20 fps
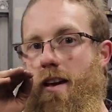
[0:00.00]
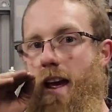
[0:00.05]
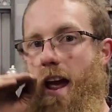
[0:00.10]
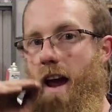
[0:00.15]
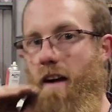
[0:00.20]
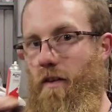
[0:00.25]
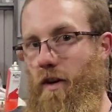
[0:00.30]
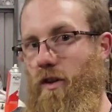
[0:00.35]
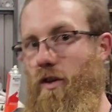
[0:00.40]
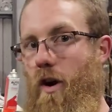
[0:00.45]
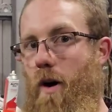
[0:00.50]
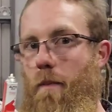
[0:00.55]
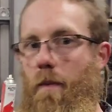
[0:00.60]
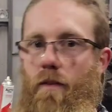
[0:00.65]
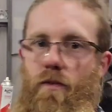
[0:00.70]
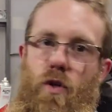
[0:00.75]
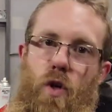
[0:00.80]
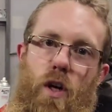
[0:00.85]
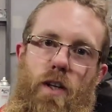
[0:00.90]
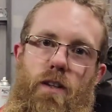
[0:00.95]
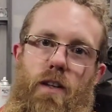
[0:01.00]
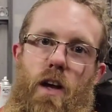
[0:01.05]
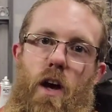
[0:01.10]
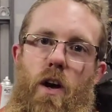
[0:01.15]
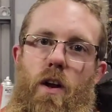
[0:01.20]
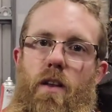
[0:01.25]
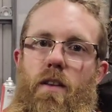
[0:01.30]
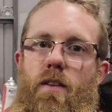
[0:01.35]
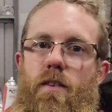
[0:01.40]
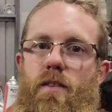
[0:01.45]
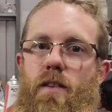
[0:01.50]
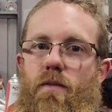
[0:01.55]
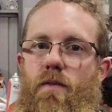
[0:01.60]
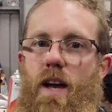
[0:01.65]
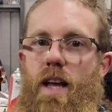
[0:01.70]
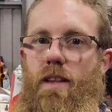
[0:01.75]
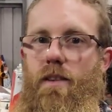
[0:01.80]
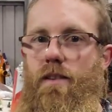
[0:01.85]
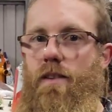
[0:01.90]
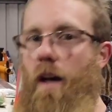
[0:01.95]
every time I've tried to go to this
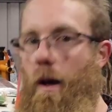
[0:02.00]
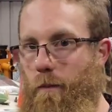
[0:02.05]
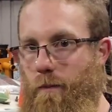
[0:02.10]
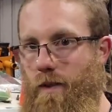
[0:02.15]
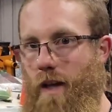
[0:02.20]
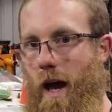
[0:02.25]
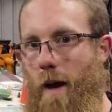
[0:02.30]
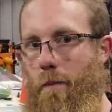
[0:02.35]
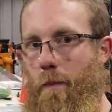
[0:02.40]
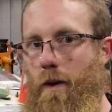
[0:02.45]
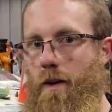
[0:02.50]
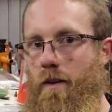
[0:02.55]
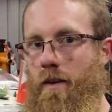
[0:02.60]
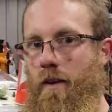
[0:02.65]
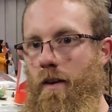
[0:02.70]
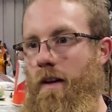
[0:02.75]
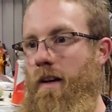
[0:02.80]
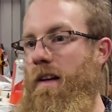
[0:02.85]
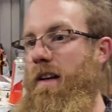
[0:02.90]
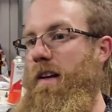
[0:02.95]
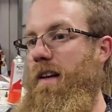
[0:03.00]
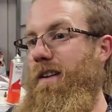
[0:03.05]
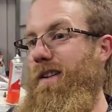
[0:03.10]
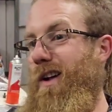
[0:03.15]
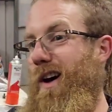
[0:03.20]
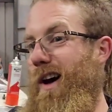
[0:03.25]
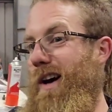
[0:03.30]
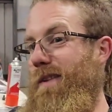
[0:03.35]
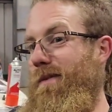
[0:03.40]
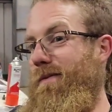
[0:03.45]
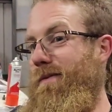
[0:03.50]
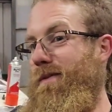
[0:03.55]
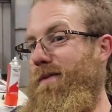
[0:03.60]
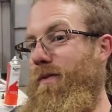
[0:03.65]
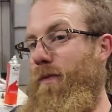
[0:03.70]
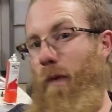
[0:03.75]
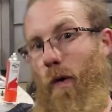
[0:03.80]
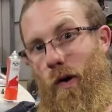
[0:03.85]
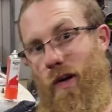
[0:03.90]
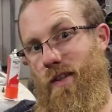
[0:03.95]
event, something's happened. Like,
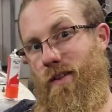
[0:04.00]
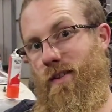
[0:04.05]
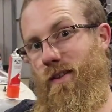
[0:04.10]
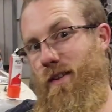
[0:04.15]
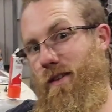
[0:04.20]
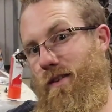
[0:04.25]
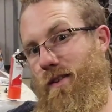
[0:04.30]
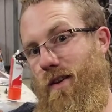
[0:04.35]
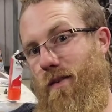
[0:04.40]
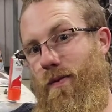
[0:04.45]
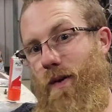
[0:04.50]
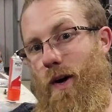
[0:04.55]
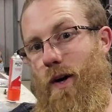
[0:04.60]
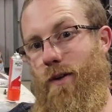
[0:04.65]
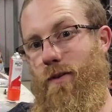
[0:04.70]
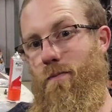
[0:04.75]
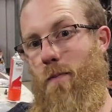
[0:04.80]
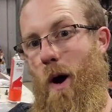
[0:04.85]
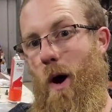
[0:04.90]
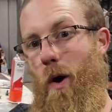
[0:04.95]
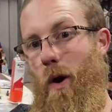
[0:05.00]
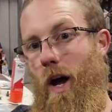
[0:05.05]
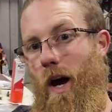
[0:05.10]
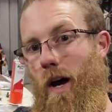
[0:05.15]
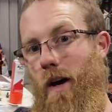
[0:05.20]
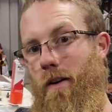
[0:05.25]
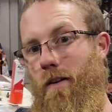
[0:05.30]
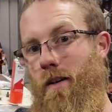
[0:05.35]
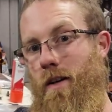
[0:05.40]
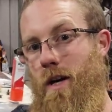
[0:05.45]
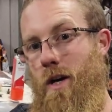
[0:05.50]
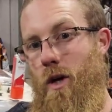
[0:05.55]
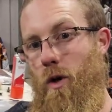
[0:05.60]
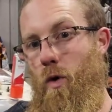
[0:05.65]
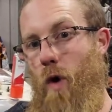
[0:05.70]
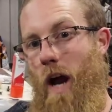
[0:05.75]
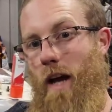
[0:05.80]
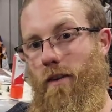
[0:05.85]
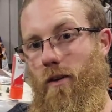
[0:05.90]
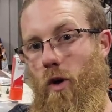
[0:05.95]
for instance, the first motor
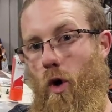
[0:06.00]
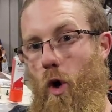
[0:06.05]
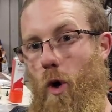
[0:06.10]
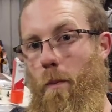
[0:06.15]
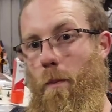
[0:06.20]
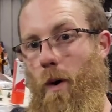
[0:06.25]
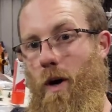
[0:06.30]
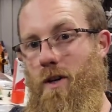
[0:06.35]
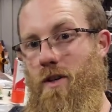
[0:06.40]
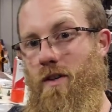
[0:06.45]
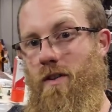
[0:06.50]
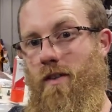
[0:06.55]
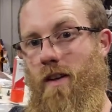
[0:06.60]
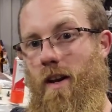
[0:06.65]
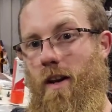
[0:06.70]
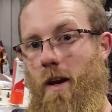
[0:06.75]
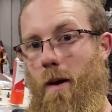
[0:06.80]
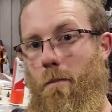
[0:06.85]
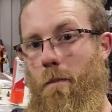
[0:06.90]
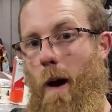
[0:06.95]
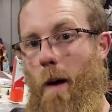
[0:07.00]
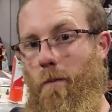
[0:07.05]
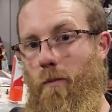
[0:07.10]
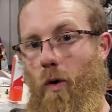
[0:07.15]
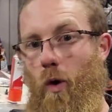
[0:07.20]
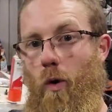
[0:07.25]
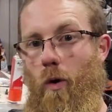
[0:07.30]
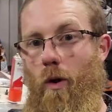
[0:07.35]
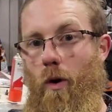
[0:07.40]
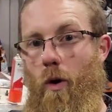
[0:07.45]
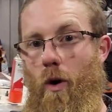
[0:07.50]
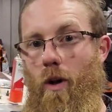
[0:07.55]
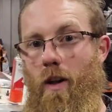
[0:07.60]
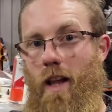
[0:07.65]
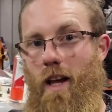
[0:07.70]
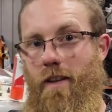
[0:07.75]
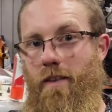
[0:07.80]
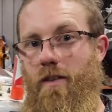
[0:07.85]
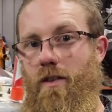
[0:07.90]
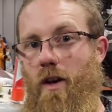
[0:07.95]
cracked an oil pressure sender, pumped all the
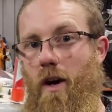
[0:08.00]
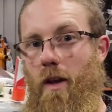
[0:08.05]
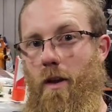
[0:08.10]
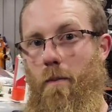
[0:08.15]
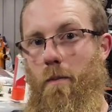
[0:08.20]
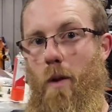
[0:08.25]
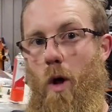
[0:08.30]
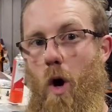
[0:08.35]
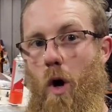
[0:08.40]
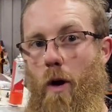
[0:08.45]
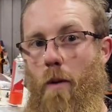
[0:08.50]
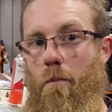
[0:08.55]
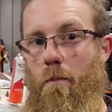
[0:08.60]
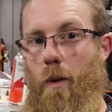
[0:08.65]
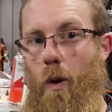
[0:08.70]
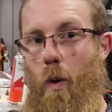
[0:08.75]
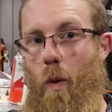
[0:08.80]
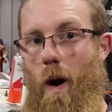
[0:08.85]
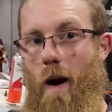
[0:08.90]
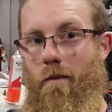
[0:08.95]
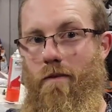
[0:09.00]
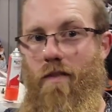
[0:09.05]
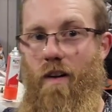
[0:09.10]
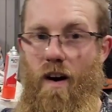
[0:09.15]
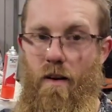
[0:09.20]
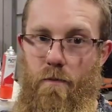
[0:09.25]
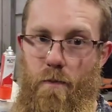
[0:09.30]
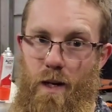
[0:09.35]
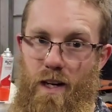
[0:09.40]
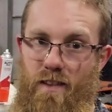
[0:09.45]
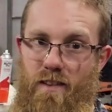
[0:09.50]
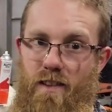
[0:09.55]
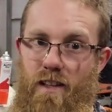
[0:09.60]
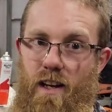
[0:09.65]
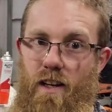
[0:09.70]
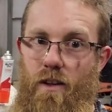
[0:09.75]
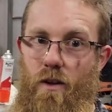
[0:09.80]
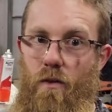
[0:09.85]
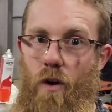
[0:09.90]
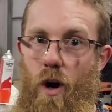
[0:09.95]
oil out the side of the block, and blew up 5 minutes
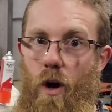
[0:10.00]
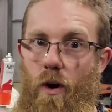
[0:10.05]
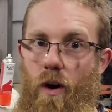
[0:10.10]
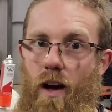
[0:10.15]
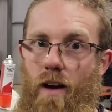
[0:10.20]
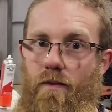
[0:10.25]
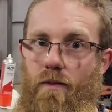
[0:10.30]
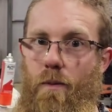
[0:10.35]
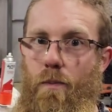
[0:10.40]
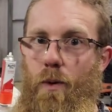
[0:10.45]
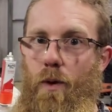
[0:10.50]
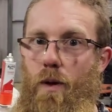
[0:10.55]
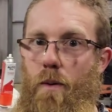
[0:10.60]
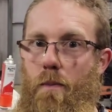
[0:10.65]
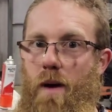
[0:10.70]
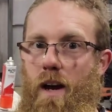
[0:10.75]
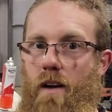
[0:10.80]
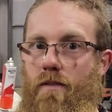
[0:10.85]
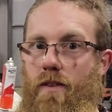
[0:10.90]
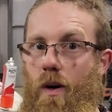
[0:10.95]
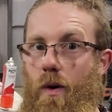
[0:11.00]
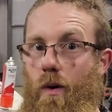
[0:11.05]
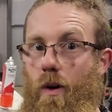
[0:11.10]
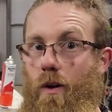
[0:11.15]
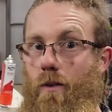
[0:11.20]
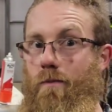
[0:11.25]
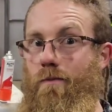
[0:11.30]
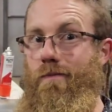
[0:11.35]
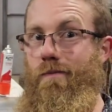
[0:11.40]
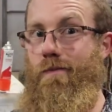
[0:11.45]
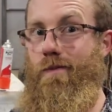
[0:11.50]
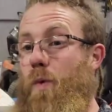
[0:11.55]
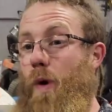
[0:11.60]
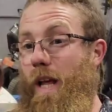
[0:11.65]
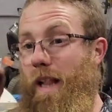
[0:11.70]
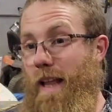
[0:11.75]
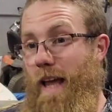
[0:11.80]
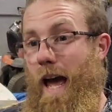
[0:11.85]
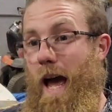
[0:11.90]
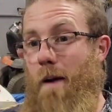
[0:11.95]
down the road after putting a manifold on.
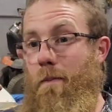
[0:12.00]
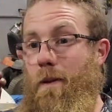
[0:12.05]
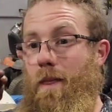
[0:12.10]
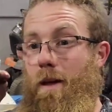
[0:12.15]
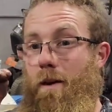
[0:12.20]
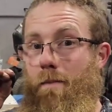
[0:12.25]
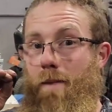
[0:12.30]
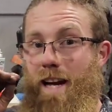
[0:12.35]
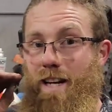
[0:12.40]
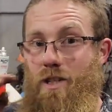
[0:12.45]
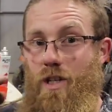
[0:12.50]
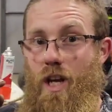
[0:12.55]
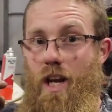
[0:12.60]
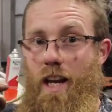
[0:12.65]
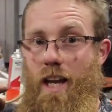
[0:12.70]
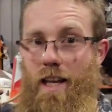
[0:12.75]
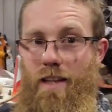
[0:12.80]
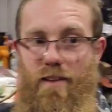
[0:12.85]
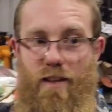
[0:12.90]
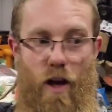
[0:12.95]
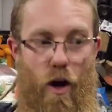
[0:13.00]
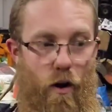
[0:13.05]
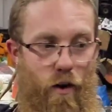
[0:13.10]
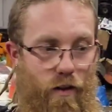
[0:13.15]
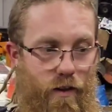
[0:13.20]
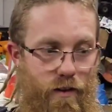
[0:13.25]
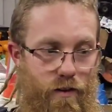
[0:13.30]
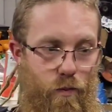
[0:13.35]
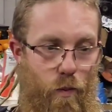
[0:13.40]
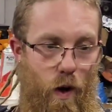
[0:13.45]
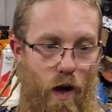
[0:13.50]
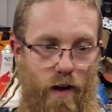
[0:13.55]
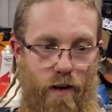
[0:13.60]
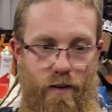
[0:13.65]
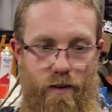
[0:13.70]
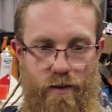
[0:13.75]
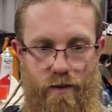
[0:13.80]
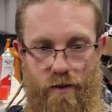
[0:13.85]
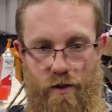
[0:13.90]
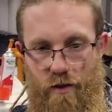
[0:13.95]
Really happy that I'm actually going to get to go to this
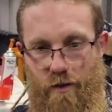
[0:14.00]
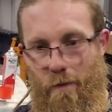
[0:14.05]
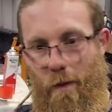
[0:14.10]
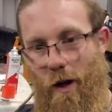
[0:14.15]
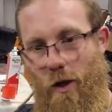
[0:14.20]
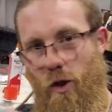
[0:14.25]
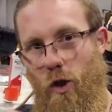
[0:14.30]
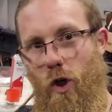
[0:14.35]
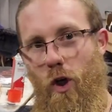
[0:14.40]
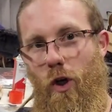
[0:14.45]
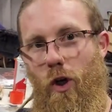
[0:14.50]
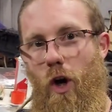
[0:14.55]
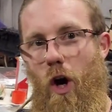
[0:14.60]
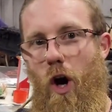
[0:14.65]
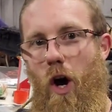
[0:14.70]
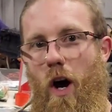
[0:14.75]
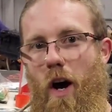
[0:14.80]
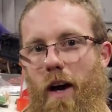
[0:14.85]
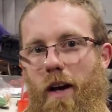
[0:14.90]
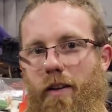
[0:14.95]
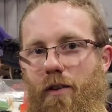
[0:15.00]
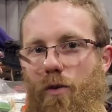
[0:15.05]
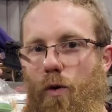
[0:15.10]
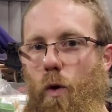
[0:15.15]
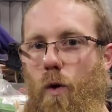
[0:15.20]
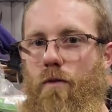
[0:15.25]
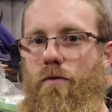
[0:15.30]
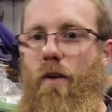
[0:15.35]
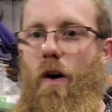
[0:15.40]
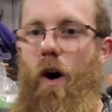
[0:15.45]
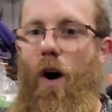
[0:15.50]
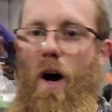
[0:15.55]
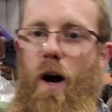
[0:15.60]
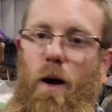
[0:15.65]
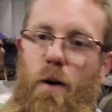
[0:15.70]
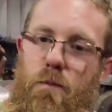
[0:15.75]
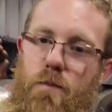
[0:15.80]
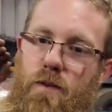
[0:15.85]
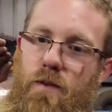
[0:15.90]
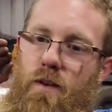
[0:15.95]
one. Just a bunch of good guys, good
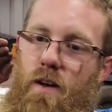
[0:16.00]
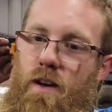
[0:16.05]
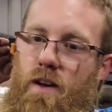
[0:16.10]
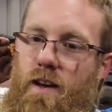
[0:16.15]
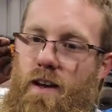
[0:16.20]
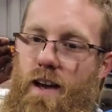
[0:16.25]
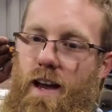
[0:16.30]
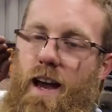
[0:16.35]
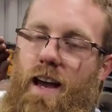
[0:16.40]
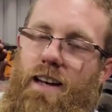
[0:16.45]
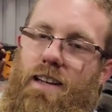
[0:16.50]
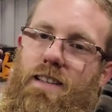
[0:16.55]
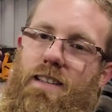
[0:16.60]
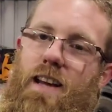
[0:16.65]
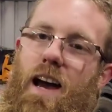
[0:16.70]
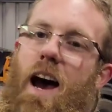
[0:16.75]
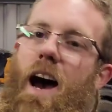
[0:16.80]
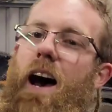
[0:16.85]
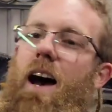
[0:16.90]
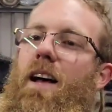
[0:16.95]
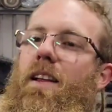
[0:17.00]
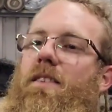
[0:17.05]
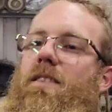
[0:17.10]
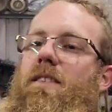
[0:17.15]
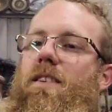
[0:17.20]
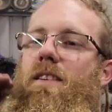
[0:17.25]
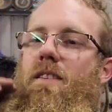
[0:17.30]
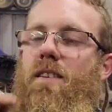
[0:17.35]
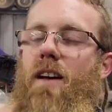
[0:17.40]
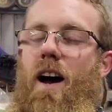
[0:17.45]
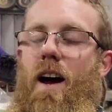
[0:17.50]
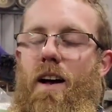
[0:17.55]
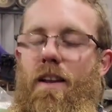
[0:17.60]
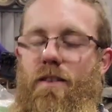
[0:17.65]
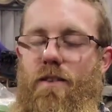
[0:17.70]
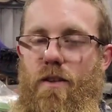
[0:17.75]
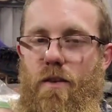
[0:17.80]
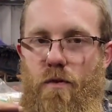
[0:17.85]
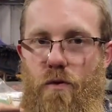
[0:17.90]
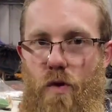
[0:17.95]
vibes, and tons
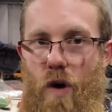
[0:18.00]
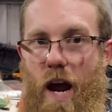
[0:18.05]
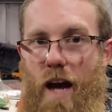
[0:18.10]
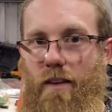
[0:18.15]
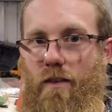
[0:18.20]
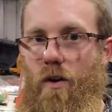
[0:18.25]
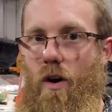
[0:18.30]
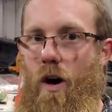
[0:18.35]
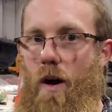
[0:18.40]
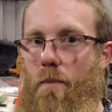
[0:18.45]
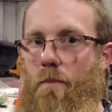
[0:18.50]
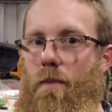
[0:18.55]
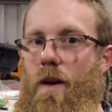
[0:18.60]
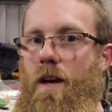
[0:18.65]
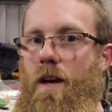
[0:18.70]
of track time.